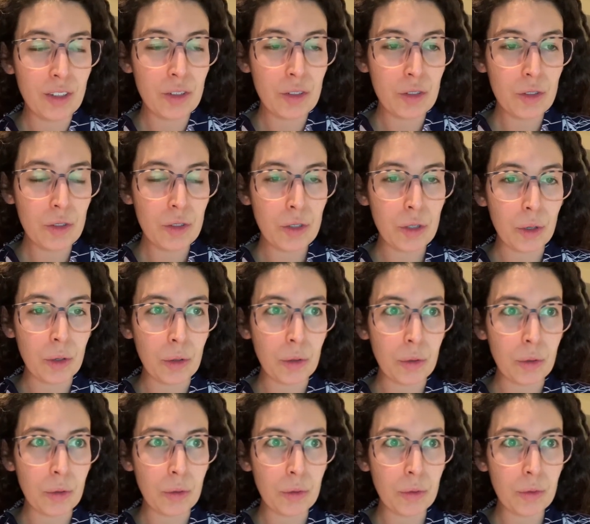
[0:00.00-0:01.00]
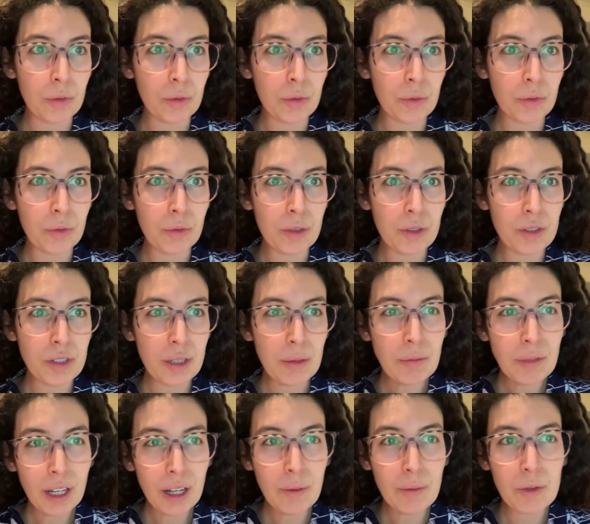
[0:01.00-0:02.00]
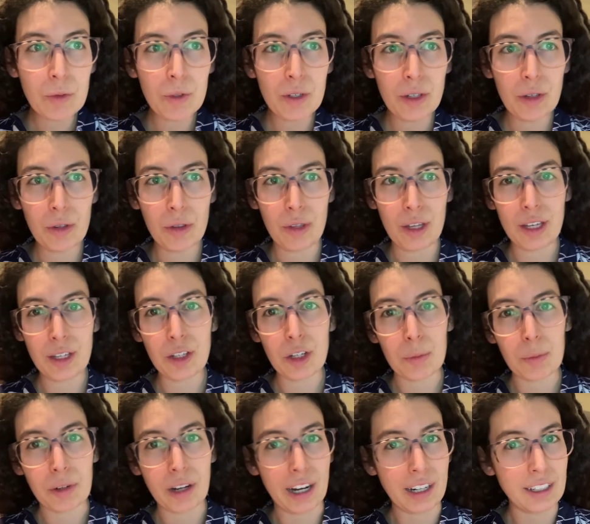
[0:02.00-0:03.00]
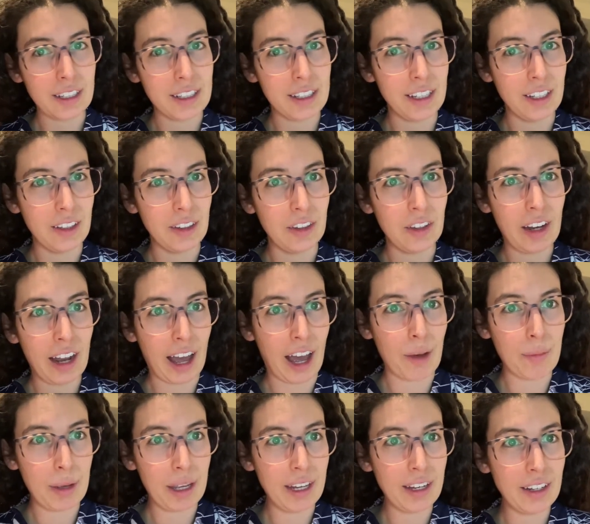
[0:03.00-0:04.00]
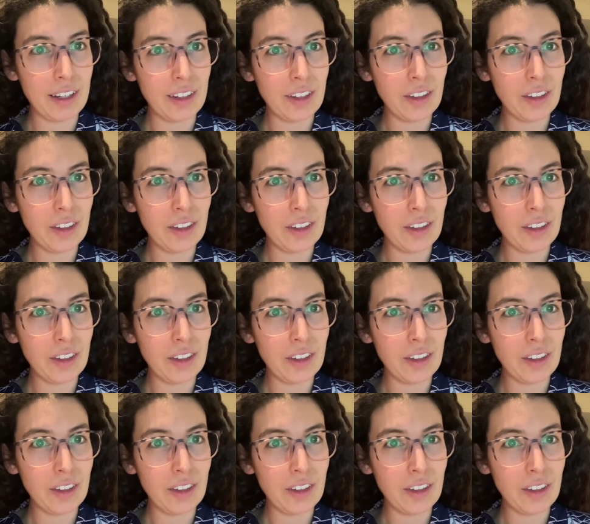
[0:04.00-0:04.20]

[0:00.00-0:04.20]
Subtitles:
So sometimes when you think you're practicing a good habit,